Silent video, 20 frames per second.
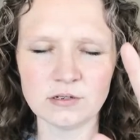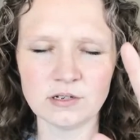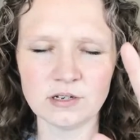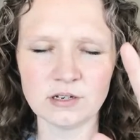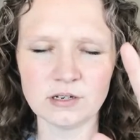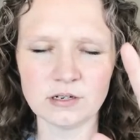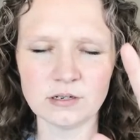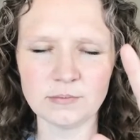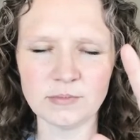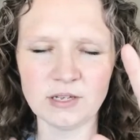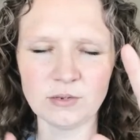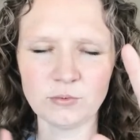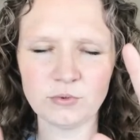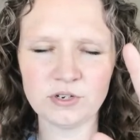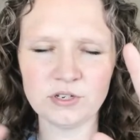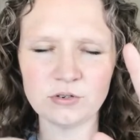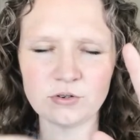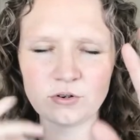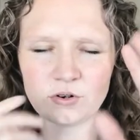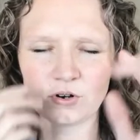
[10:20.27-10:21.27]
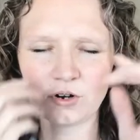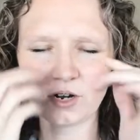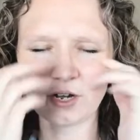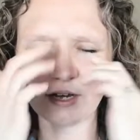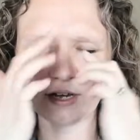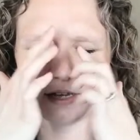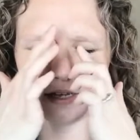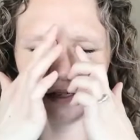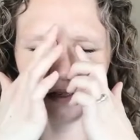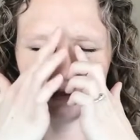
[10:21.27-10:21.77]
Um, and when you
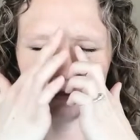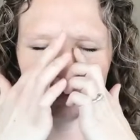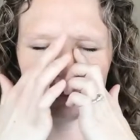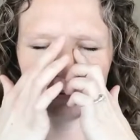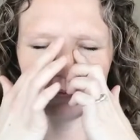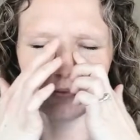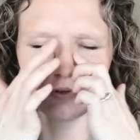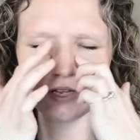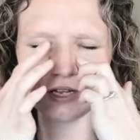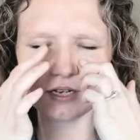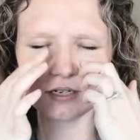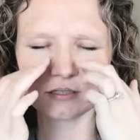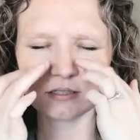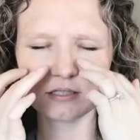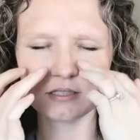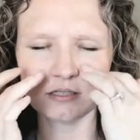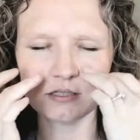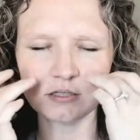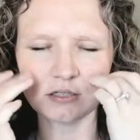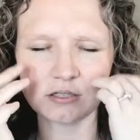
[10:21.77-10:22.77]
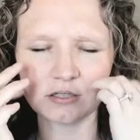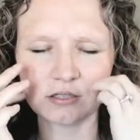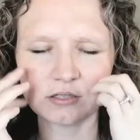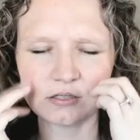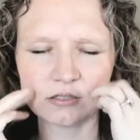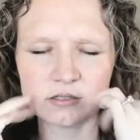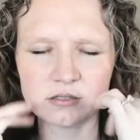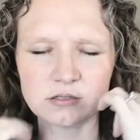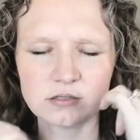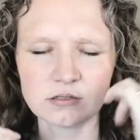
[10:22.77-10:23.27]
cry, it's like black
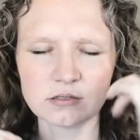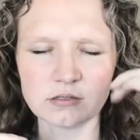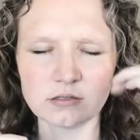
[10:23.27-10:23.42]
tears.